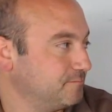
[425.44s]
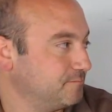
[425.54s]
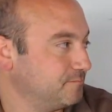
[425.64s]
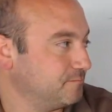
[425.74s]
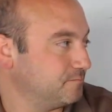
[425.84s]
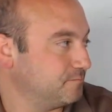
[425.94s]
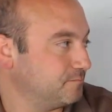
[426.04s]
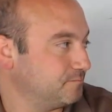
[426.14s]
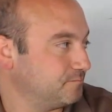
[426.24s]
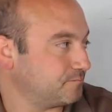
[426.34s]

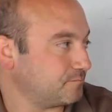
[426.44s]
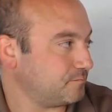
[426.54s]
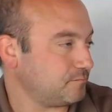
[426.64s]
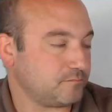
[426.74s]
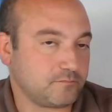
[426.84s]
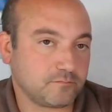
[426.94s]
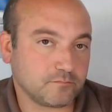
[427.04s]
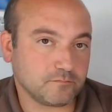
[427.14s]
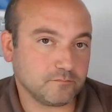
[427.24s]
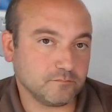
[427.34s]

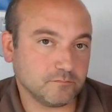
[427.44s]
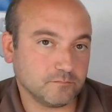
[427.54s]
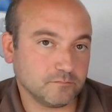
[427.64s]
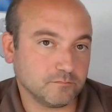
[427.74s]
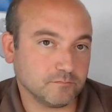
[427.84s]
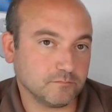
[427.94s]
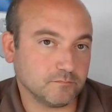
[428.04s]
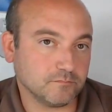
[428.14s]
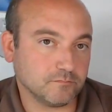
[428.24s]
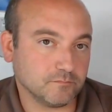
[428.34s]

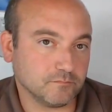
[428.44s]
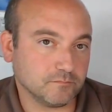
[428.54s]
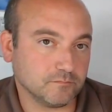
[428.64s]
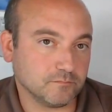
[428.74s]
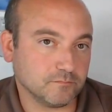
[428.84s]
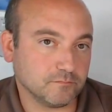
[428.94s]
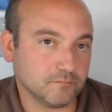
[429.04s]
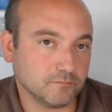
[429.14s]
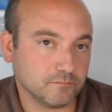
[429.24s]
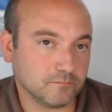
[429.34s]

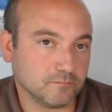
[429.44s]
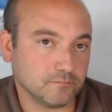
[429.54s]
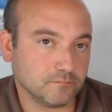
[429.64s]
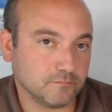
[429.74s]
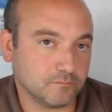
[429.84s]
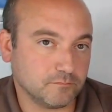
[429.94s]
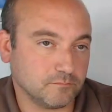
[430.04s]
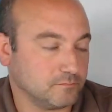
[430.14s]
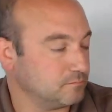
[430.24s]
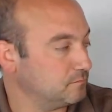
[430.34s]

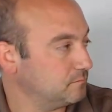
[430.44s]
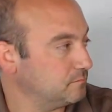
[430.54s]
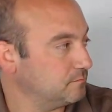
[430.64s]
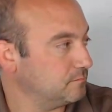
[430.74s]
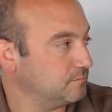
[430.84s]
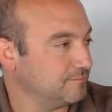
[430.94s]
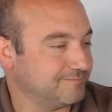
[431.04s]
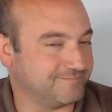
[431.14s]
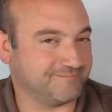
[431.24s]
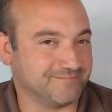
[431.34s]

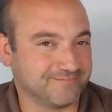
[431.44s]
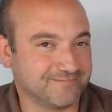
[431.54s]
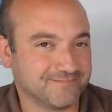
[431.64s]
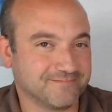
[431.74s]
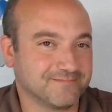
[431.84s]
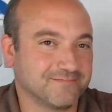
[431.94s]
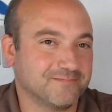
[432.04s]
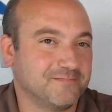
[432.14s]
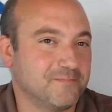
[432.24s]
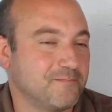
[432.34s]

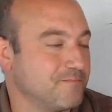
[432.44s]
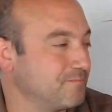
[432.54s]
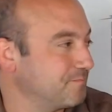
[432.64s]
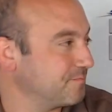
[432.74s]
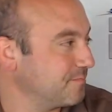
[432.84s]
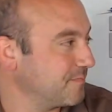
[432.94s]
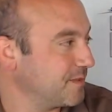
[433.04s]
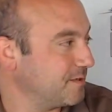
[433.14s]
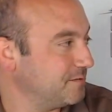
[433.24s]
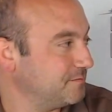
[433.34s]
(silent)